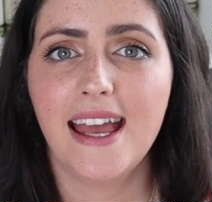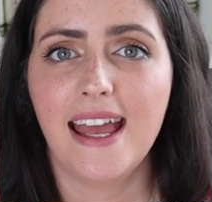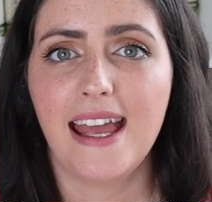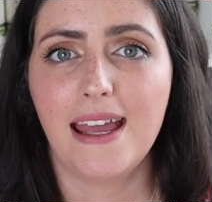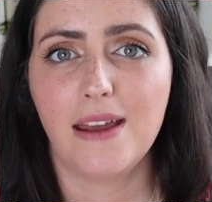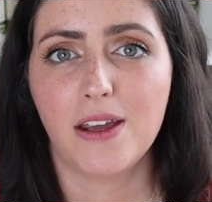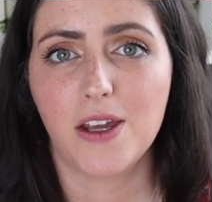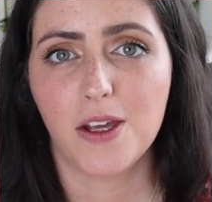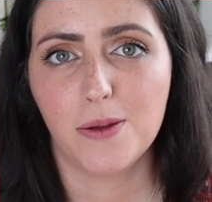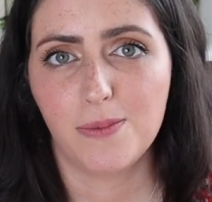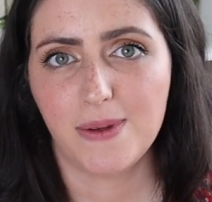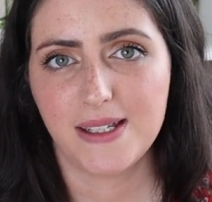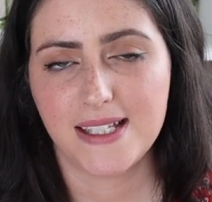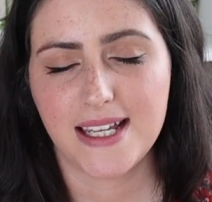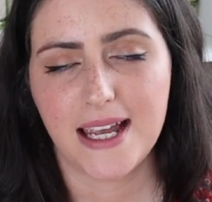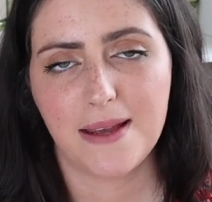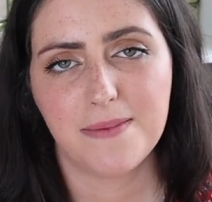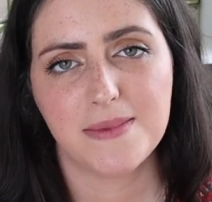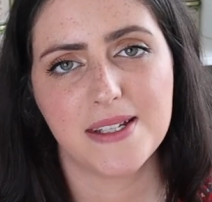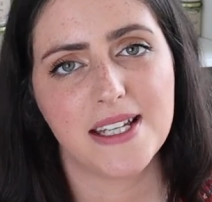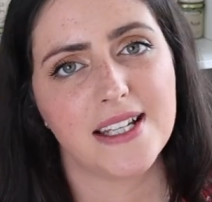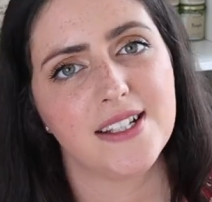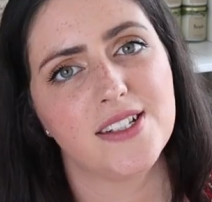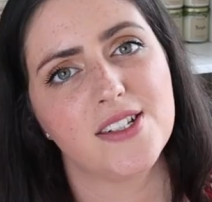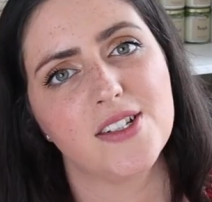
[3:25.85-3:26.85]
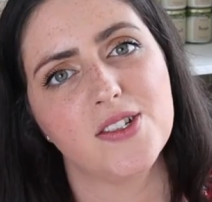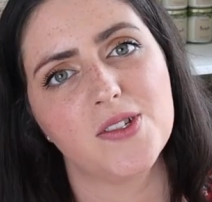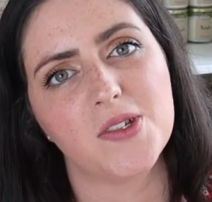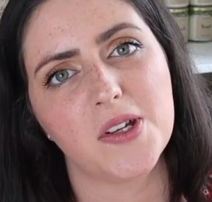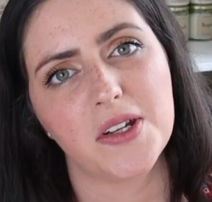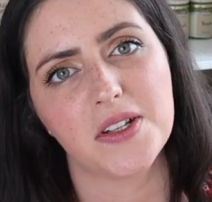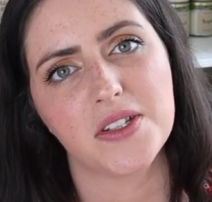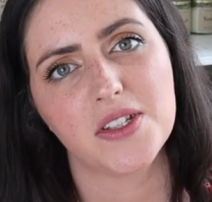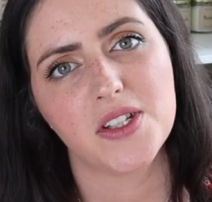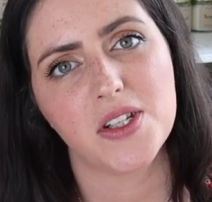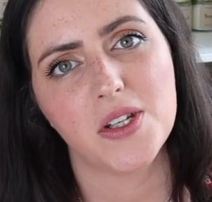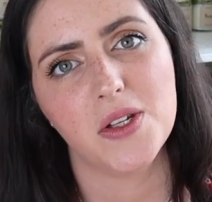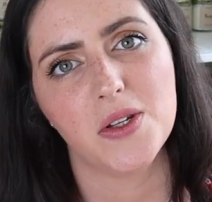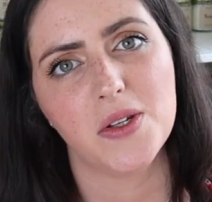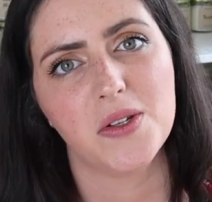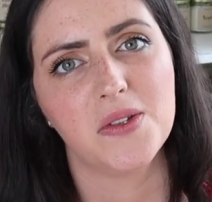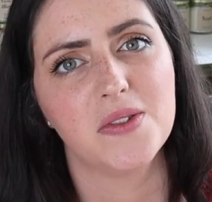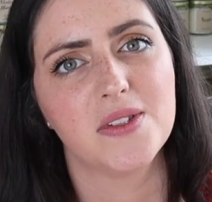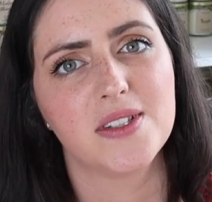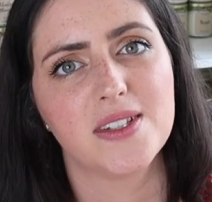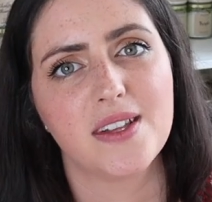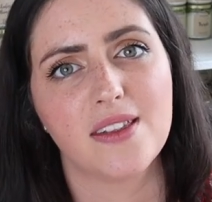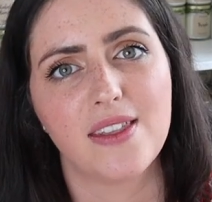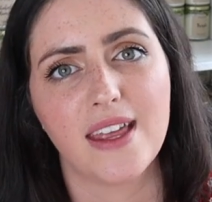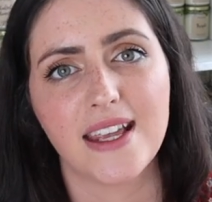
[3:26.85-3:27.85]
it could be tempting to just
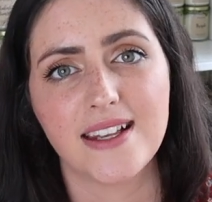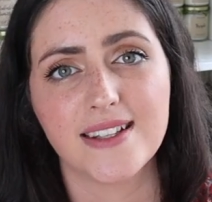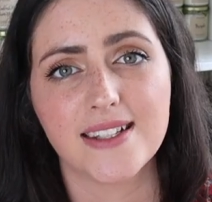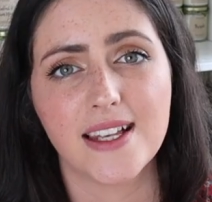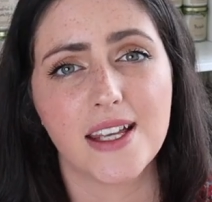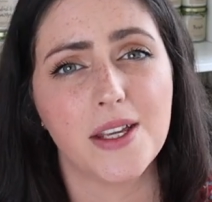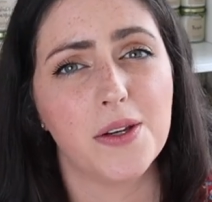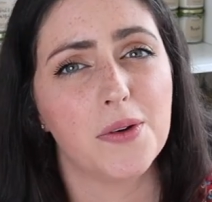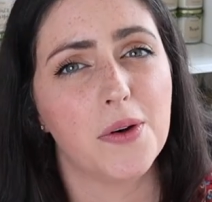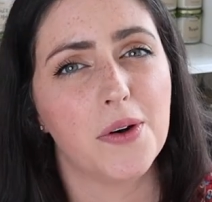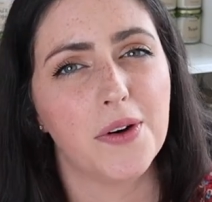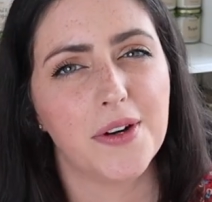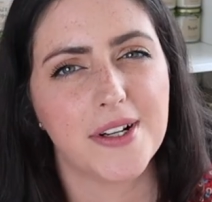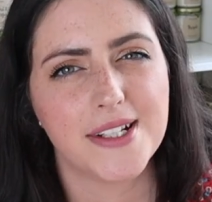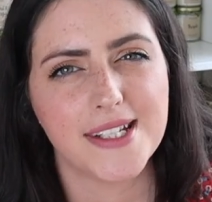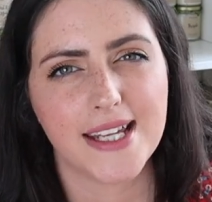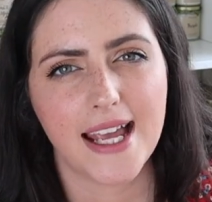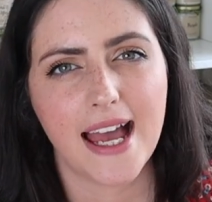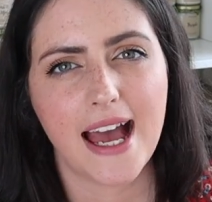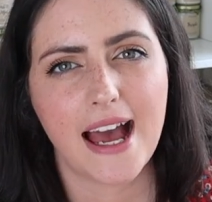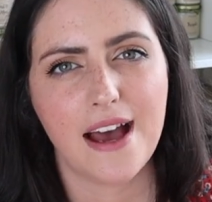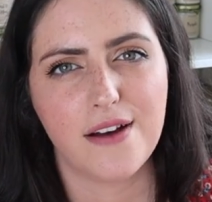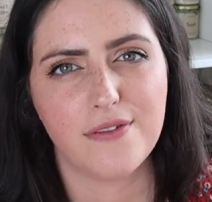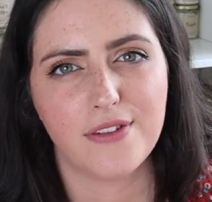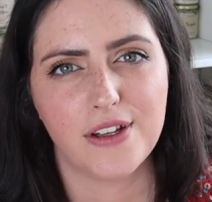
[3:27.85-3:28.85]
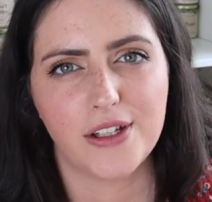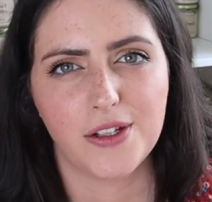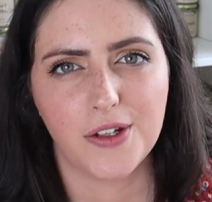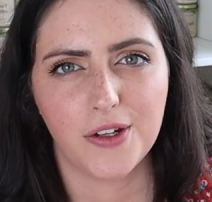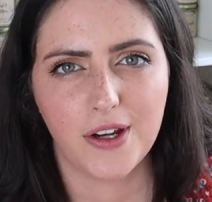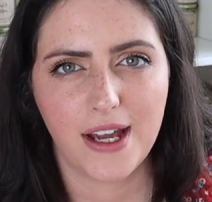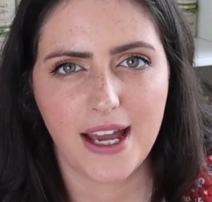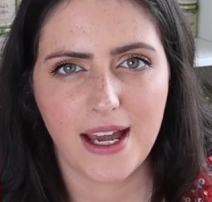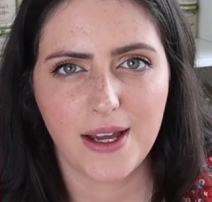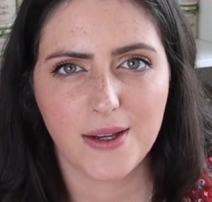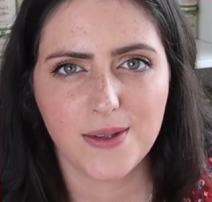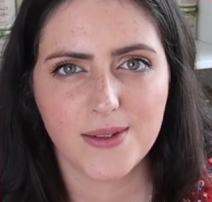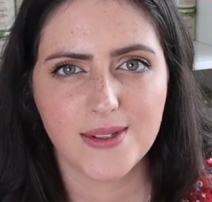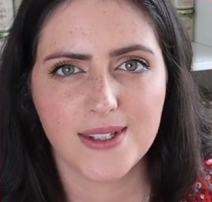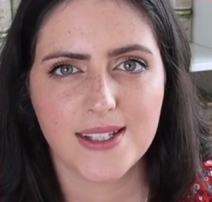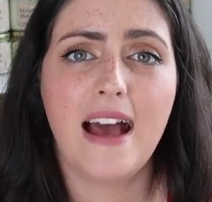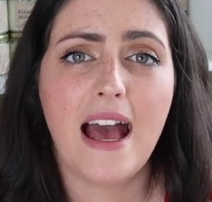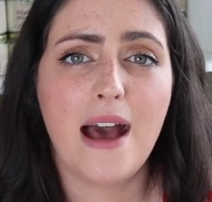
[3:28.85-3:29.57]
use things that you already have in your house.